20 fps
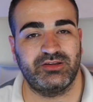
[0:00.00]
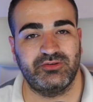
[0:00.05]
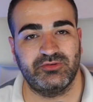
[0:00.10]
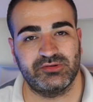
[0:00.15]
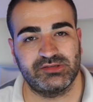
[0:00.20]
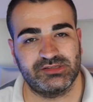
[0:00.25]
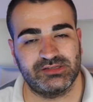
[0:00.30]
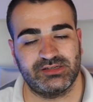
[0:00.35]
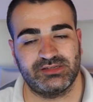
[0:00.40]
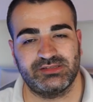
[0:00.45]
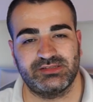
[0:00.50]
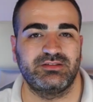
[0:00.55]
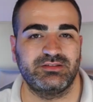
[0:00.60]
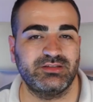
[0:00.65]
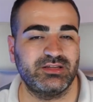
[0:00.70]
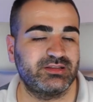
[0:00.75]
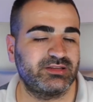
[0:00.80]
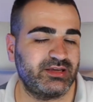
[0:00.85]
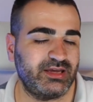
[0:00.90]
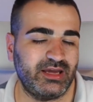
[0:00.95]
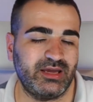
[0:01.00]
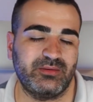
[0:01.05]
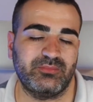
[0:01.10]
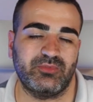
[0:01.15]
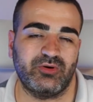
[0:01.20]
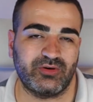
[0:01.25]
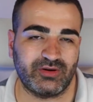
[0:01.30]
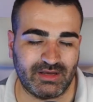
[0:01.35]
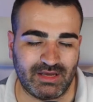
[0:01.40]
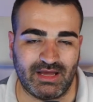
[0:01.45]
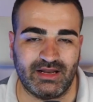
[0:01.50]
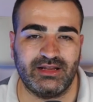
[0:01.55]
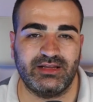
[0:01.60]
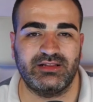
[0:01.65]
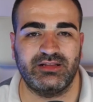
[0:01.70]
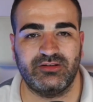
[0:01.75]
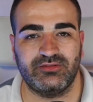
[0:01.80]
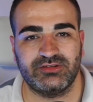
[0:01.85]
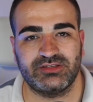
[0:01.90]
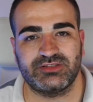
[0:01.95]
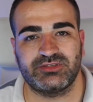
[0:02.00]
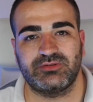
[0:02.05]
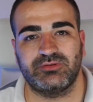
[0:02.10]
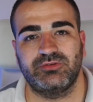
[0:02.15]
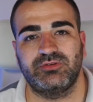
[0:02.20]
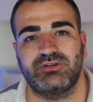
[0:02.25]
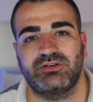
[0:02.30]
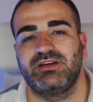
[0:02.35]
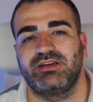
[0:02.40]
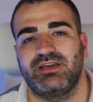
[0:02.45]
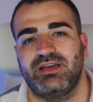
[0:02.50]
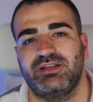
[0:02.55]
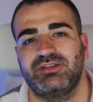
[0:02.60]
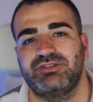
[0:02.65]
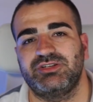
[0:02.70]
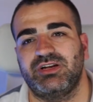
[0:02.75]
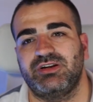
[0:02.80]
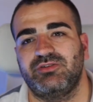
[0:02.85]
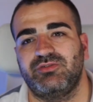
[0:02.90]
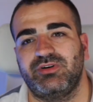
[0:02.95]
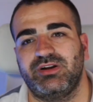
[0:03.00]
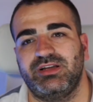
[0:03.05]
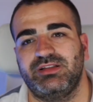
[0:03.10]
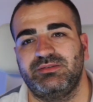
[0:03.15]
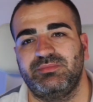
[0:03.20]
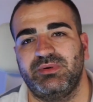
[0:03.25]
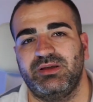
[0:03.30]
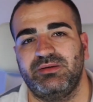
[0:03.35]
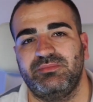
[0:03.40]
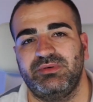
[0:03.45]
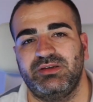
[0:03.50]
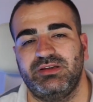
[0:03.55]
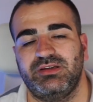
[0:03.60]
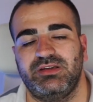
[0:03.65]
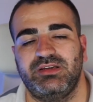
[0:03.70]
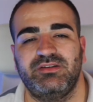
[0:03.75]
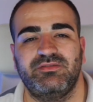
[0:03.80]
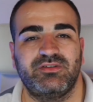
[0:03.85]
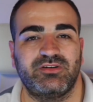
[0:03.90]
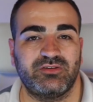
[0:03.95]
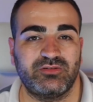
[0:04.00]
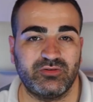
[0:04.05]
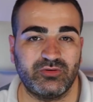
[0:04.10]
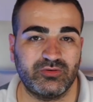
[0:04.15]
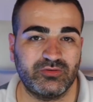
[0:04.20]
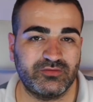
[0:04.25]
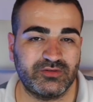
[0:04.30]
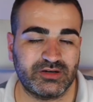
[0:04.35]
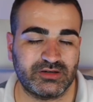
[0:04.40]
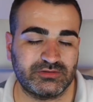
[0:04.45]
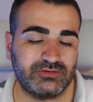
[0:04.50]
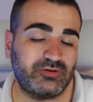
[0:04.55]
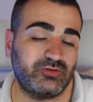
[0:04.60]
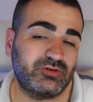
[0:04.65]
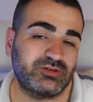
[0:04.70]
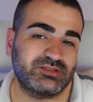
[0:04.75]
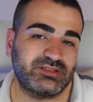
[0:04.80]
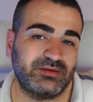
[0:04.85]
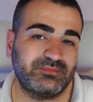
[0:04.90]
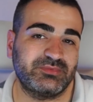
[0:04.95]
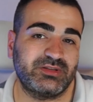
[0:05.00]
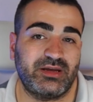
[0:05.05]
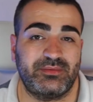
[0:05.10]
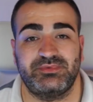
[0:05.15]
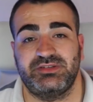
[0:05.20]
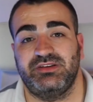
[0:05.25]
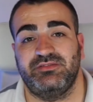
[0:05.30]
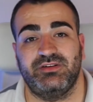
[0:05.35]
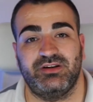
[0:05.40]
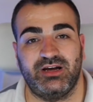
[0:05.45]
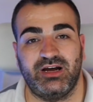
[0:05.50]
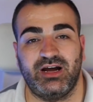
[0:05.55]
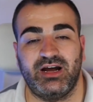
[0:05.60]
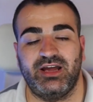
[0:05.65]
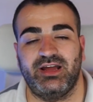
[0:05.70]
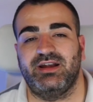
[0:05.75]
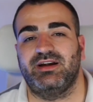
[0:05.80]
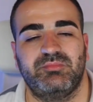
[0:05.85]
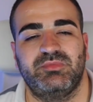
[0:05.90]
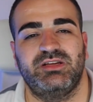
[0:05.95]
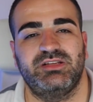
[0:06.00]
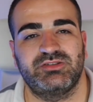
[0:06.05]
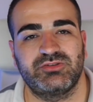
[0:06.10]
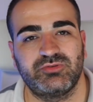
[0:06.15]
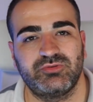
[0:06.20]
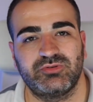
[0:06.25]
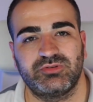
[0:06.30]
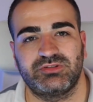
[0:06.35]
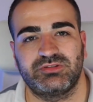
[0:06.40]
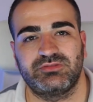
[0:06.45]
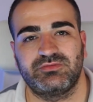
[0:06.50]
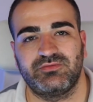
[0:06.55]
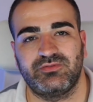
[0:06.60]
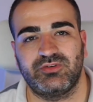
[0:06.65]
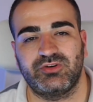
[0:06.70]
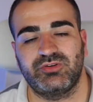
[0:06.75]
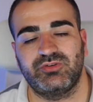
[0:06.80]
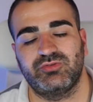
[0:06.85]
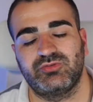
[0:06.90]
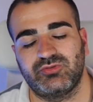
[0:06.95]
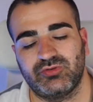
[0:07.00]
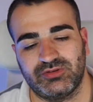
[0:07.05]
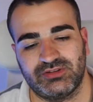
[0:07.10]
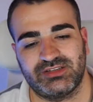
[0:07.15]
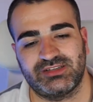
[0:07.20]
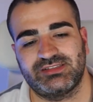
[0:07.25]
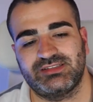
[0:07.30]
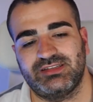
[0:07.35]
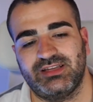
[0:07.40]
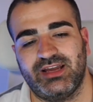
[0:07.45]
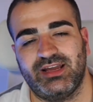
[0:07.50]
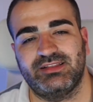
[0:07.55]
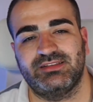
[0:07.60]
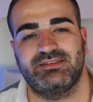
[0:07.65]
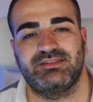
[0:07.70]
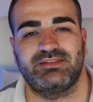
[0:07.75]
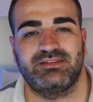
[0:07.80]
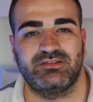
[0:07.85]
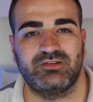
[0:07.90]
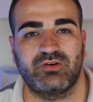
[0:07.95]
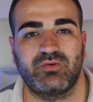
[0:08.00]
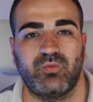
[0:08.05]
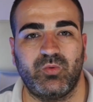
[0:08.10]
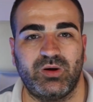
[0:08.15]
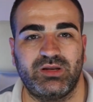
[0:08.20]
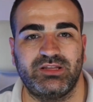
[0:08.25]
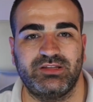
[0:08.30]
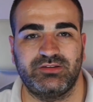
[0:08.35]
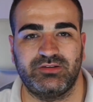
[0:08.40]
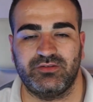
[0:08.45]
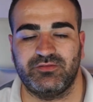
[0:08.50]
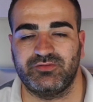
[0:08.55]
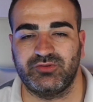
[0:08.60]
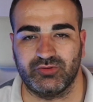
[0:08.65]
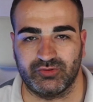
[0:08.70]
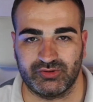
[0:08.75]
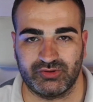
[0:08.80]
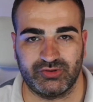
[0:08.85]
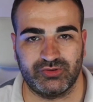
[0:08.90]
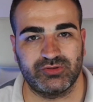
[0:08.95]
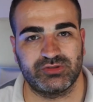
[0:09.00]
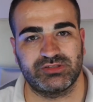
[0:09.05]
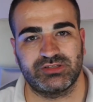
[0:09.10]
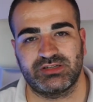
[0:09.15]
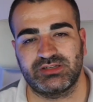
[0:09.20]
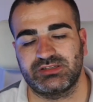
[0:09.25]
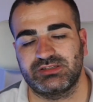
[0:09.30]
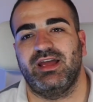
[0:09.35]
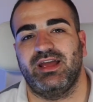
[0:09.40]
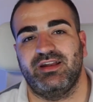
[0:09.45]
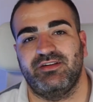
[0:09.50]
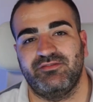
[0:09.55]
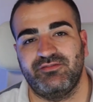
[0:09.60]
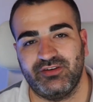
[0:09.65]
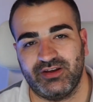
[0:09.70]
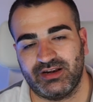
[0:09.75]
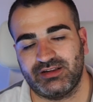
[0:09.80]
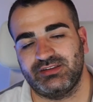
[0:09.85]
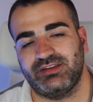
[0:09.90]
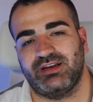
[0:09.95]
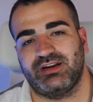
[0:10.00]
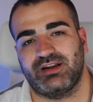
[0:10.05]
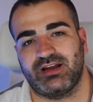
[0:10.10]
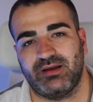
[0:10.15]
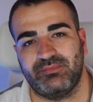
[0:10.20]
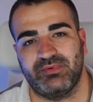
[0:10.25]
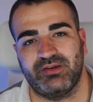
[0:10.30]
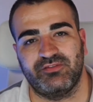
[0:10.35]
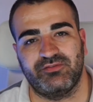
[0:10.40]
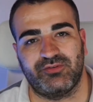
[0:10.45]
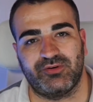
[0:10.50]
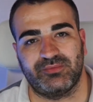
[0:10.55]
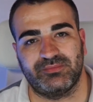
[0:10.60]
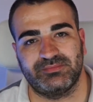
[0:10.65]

users that came organically on the store can generate maybe even lower or sometimes even higher. It's good for you to understand the quality of those users and where they are coming from.